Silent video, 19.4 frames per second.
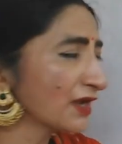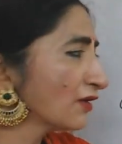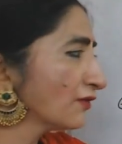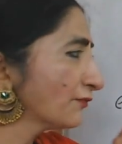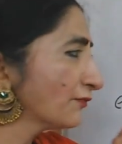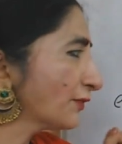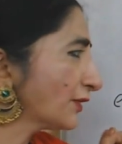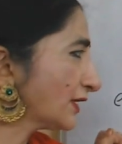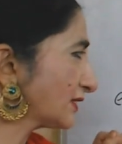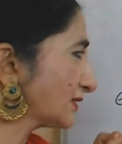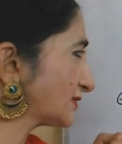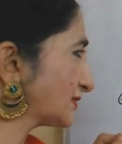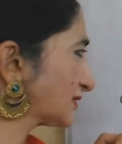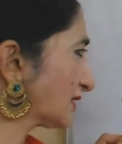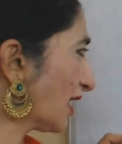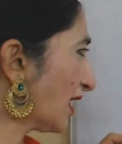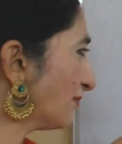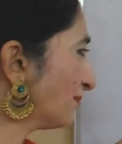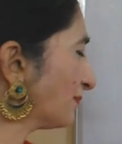For
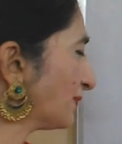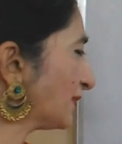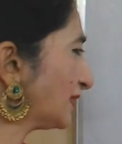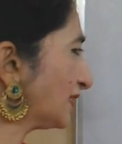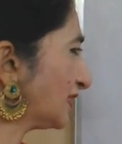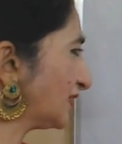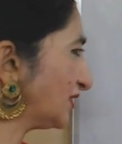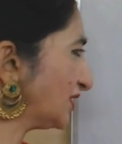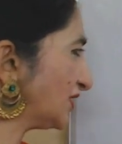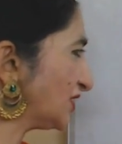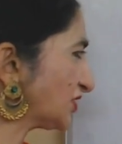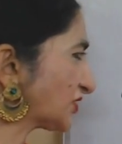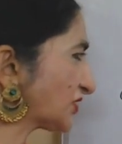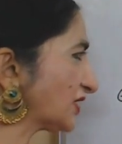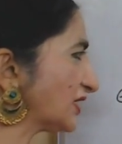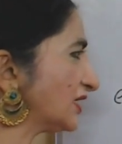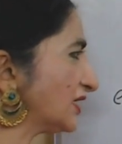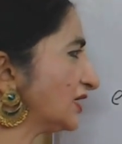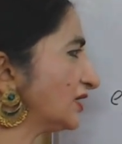example,
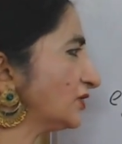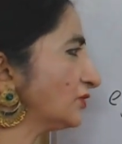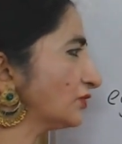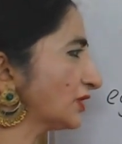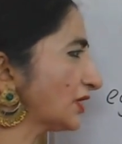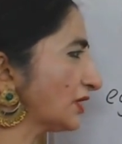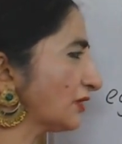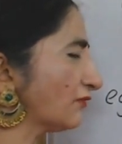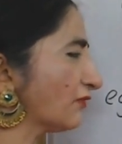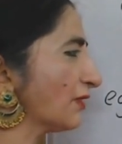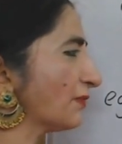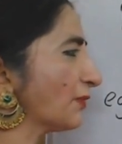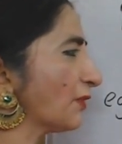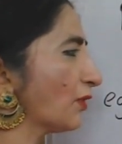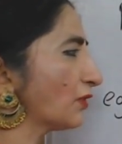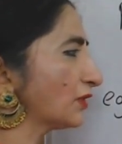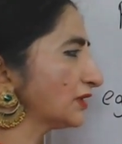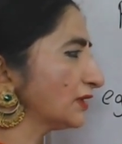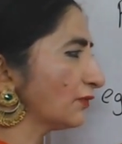initially you give up
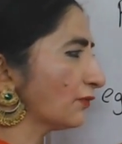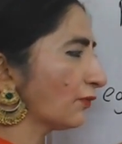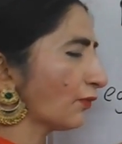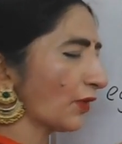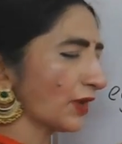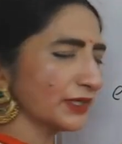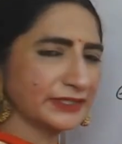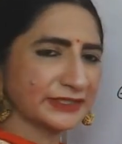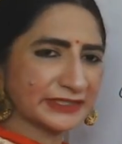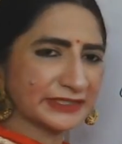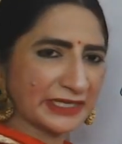only one